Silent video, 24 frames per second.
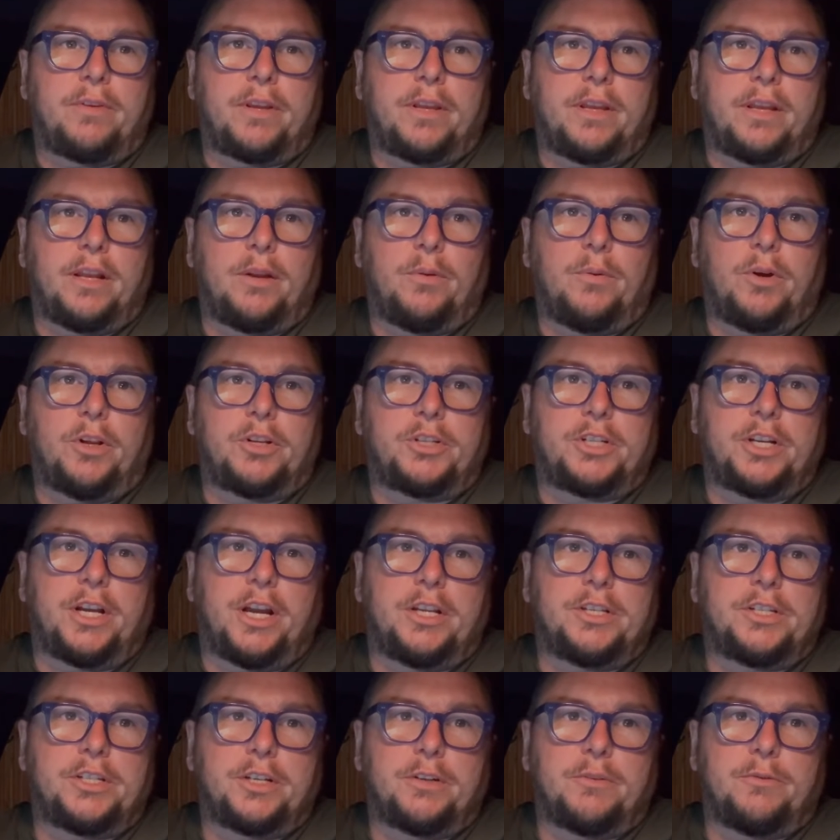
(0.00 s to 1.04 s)
kilowatt
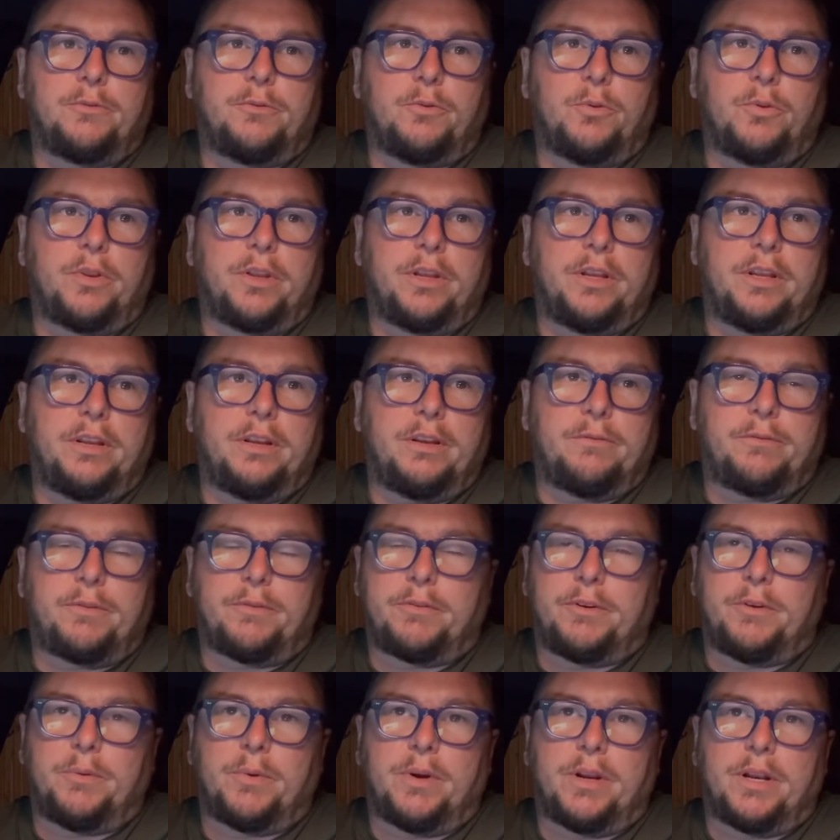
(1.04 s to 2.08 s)
charging for the
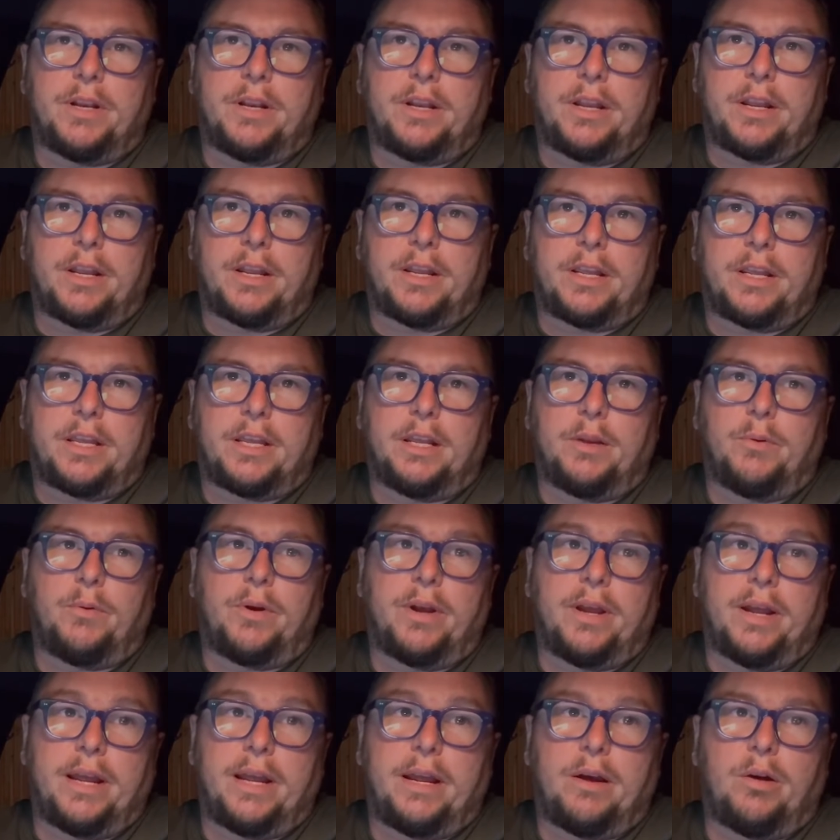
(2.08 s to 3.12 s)
51 kilowatt
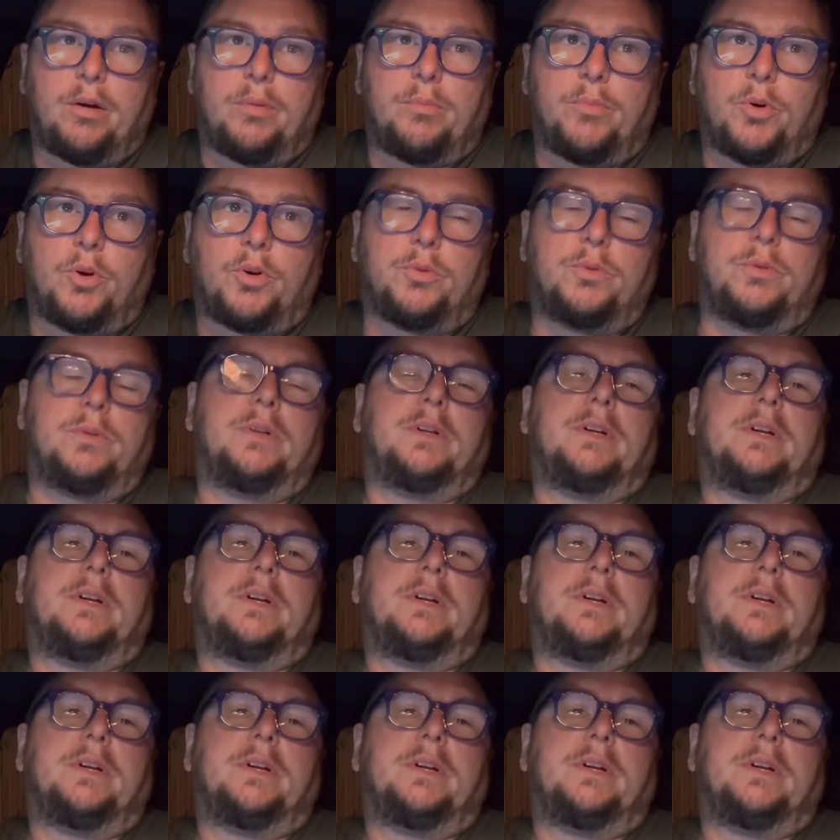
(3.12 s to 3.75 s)
hour model.